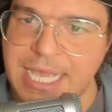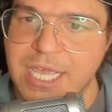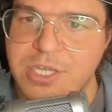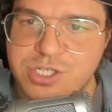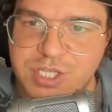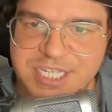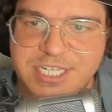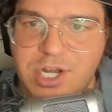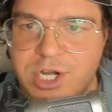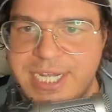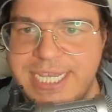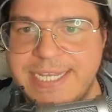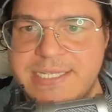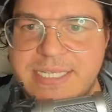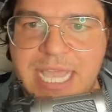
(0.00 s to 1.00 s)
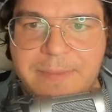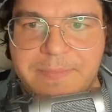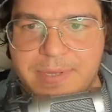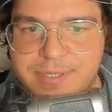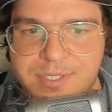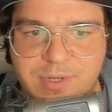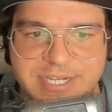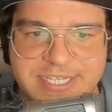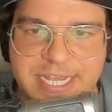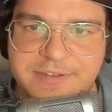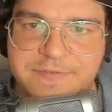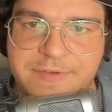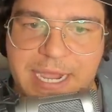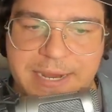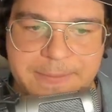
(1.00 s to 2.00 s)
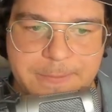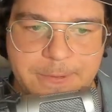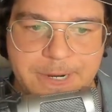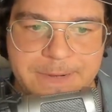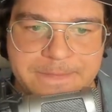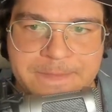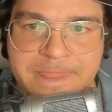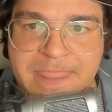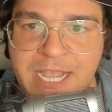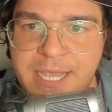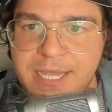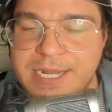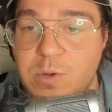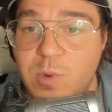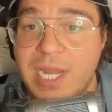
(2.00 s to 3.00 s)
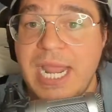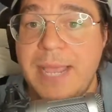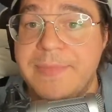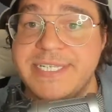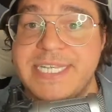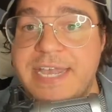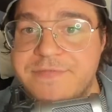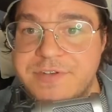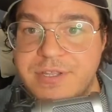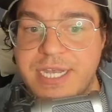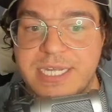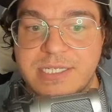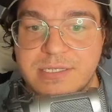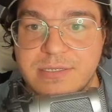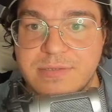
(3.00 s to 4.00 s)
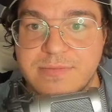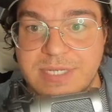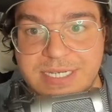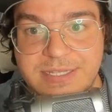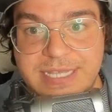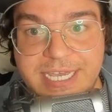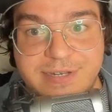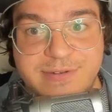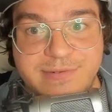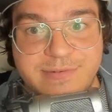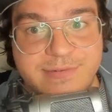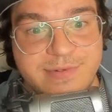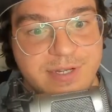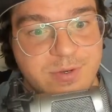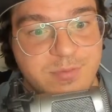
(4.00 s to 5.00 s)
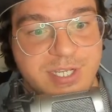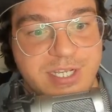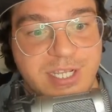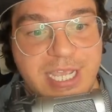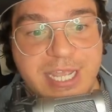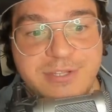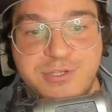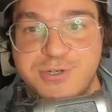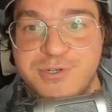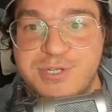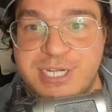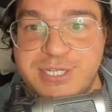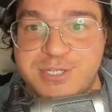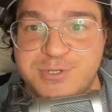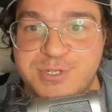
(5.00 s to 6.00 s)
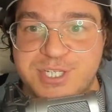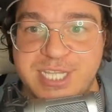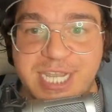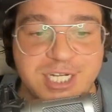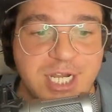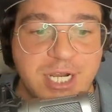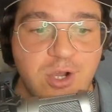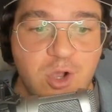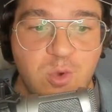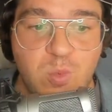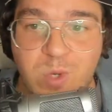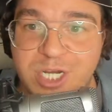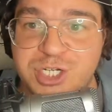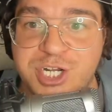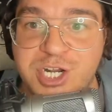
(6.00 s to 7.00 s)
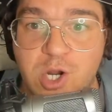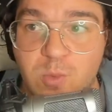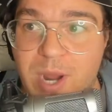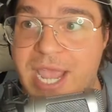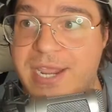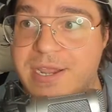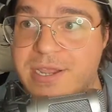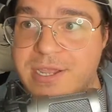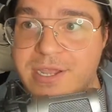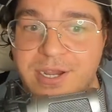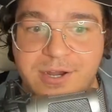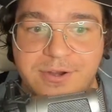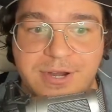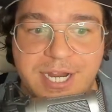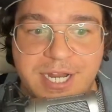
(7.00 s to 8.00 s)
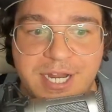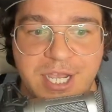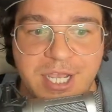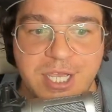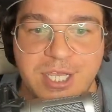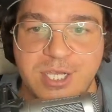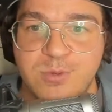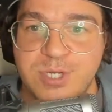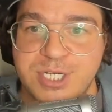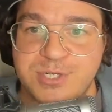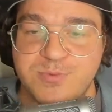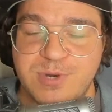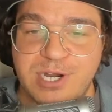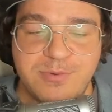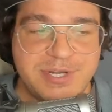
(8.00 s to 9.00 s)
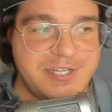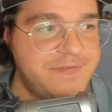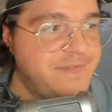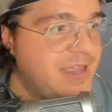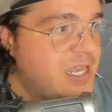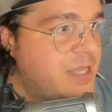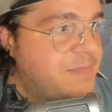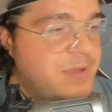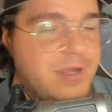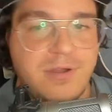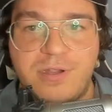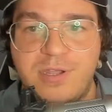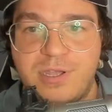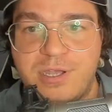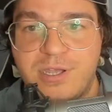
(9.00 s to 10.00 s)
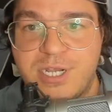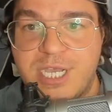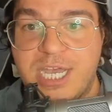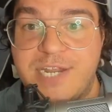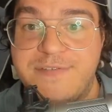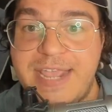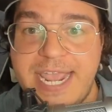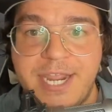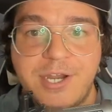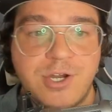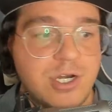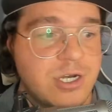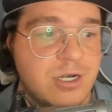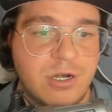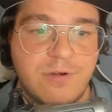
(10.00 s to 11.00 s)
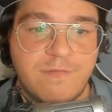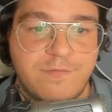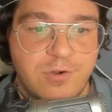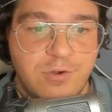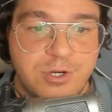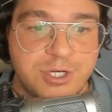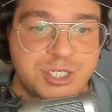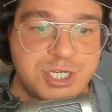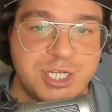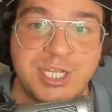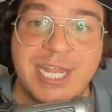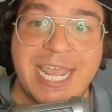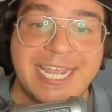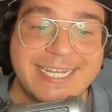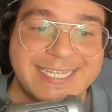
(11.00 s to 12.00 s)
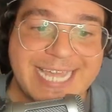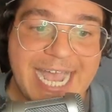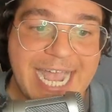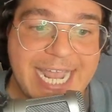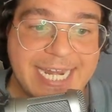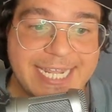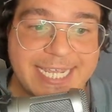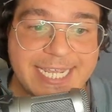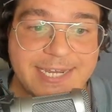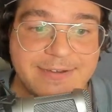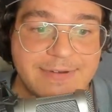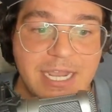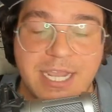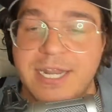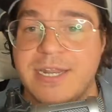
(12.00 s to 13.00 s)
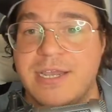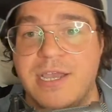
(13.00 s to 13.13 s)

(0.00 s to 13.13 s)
So this is our key step to identify, right? Now, what happens after this? Well, then we entered into a stage I call wishing away, right? Where we develop kind of anger, aversion, anxiety, right?